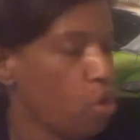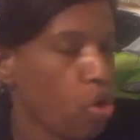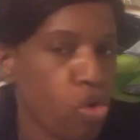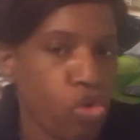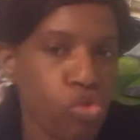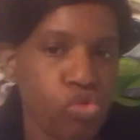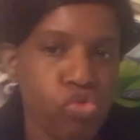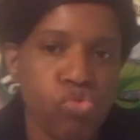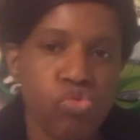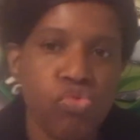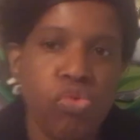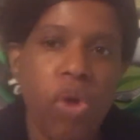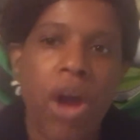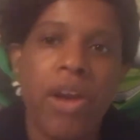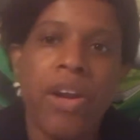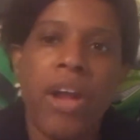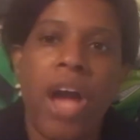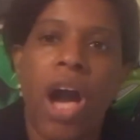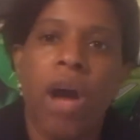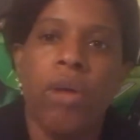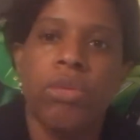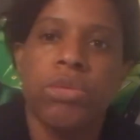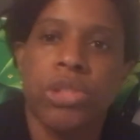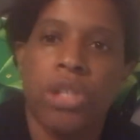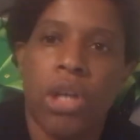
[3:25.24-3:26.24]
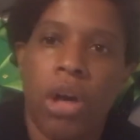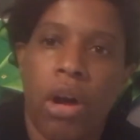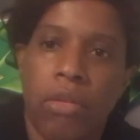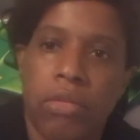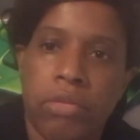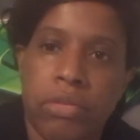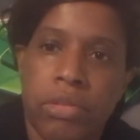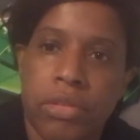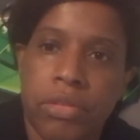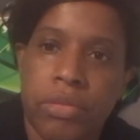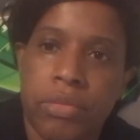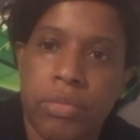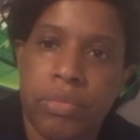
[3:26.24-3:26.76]
run out of.
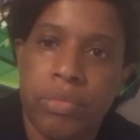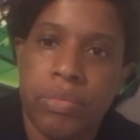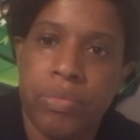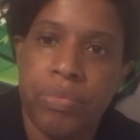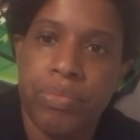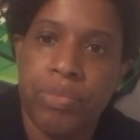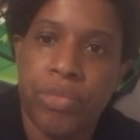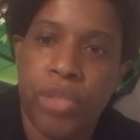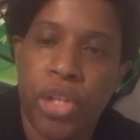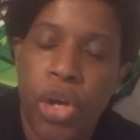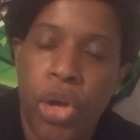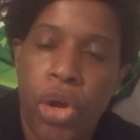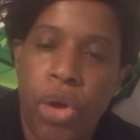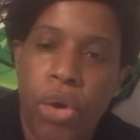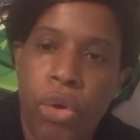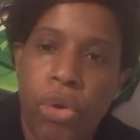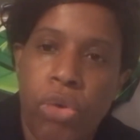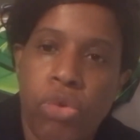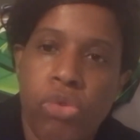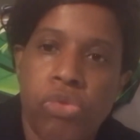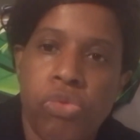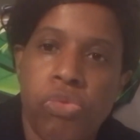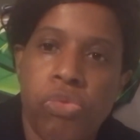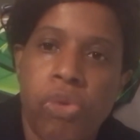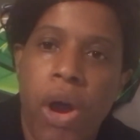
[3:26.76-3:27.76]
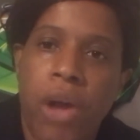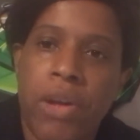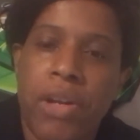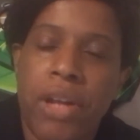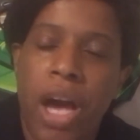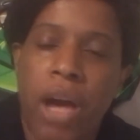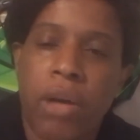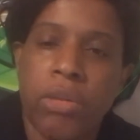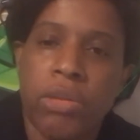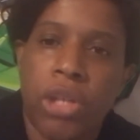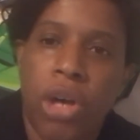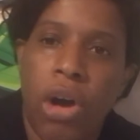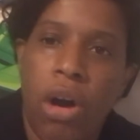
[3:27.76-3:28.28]
Run
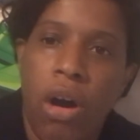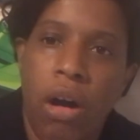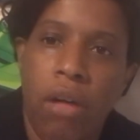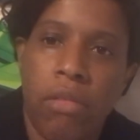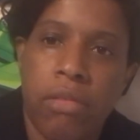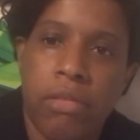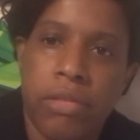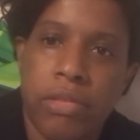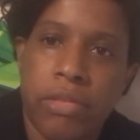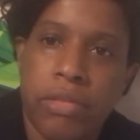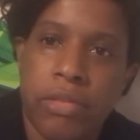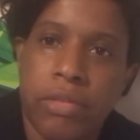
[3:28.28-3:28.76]
out of.